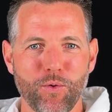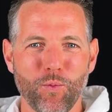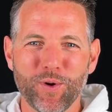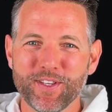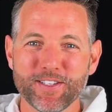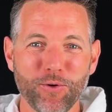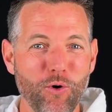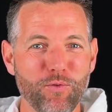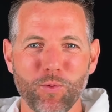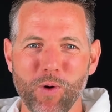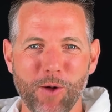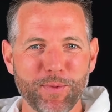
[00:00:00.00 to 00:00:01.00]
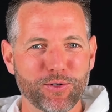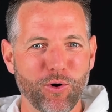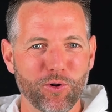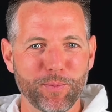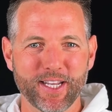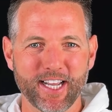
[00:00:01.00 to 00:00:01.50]
Would this overwhelm a
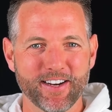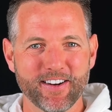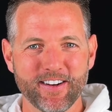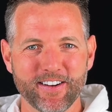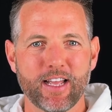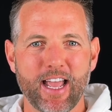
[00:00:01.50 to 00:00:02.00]
total beginner?